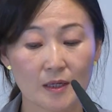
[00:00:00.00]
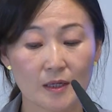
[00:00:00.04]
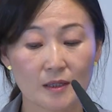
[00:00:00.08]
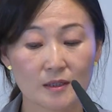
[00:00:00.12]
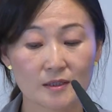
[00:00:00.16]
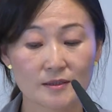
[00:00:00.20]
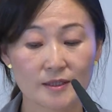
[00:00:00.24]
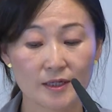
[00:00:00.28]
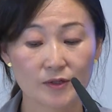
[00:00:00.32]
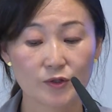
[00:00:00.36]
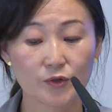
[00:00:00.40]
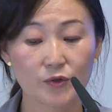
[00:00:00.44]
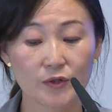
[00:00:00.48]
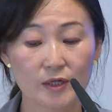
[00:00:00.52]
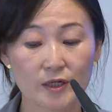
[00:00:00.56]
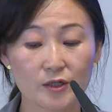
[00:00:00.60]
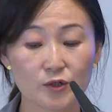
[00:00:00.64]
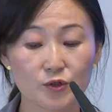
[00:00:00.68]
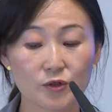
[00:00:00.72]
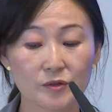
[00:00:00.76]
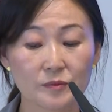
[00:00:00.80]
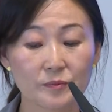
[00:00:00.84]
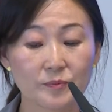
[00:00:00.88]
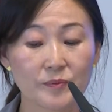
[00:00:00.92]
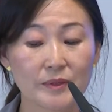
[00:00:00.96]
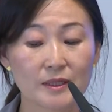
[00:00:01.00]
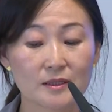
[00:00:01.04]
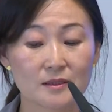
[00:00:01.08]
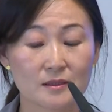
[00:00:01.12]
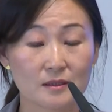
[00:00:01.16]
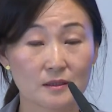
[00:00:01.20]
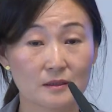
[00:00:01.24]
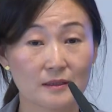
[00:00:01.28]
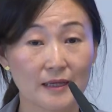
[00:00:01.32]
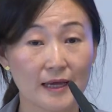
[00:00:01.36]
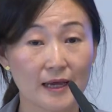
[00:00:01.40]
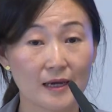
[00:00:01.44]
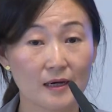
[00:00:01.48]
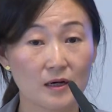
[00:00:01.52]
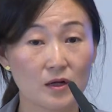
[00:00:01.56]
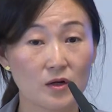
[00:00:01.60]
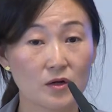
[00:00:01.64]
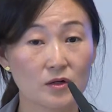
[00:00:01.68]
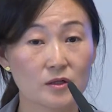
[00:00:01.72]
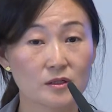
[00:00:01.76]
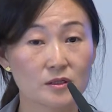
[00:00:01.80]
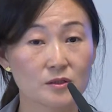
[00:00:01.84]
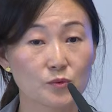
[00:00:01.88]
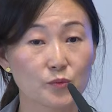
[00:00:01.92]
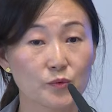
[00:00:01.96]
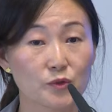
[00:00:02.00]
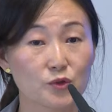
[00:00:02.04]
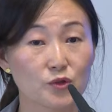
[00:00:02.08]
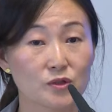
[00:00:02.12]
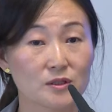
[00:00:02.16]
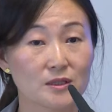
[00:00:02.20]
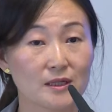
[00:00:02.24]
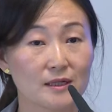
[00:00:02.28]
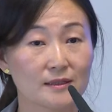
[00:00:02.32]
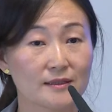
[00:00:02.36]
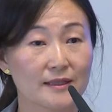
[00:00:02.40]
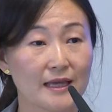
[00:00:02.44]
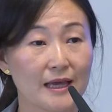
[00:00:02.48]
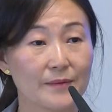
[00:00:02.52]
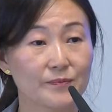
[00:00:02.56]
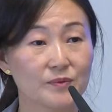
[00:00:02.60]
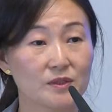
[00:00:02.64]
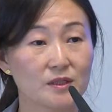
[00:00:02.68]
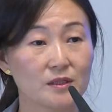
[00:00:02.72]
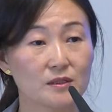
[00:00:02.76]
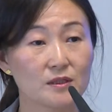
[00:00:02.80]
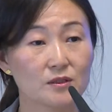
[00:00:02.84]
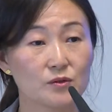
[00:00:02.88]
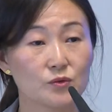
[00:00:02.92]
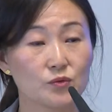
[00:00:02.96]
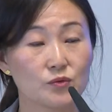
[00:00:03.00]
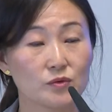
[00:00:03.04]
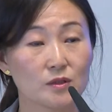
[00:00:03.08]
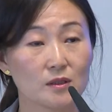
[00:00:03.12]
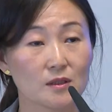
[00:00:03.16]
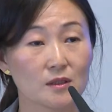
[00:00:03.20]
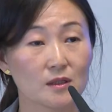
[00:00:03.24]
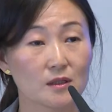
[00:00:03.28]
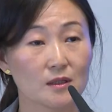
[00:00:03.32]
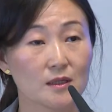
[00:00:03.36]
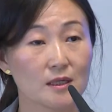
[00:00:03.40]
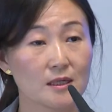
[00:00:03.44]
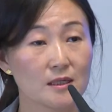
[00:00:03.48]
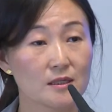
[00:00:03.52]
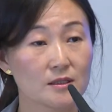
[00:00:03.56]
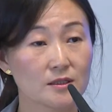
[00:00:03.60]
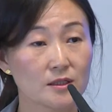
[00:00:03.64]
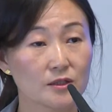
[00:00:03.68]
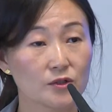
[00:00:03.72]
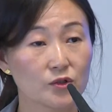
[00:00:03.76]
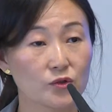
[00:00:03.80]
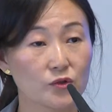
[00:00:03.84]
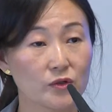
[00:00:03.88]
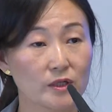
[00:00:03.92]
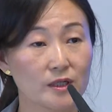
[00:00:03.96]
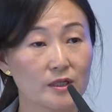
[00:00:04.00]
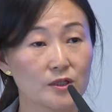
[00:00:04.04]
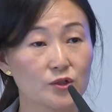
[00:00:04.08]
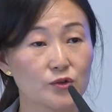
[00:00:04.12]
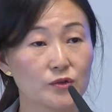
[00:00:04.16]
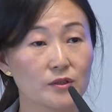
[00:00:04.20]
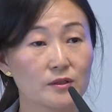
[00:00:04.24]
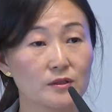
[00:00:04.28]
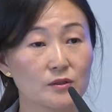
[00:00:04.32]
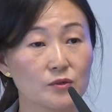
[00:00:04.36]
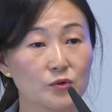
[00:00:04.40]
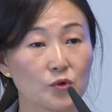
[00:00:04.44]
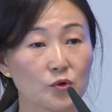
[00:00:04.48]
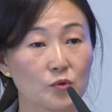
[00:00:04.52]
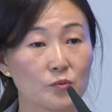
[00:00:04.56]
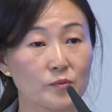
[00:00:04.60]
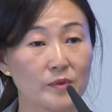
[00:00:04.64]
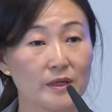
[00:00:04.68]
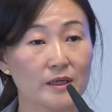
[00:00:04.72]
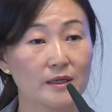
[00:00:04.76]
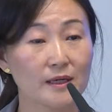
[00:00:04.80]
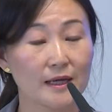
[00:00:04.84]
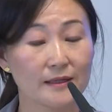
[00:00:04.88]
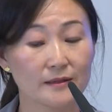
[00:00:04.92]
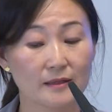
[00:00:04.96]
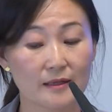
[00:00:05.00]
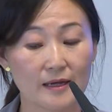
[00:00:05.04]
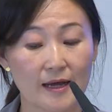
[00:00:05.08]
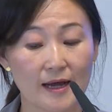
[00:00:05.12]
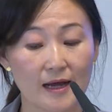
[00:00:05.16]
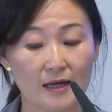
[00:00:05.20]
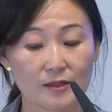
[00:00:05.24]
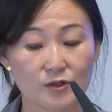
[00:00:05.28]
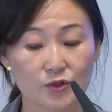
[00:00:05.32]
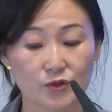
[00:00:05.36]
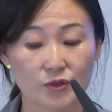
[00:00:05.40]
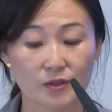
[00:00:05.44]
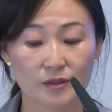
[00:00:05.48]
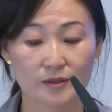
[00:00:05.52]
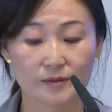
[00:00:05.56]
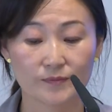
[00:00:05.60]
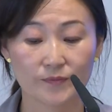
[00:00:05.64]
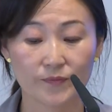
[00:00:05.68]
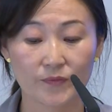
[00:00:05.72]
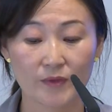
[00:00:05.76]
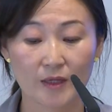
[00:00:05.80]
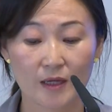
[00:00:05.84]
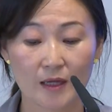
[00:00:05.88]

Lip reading: situation-based dialogues, which is adapted to the situation, domain, and culture.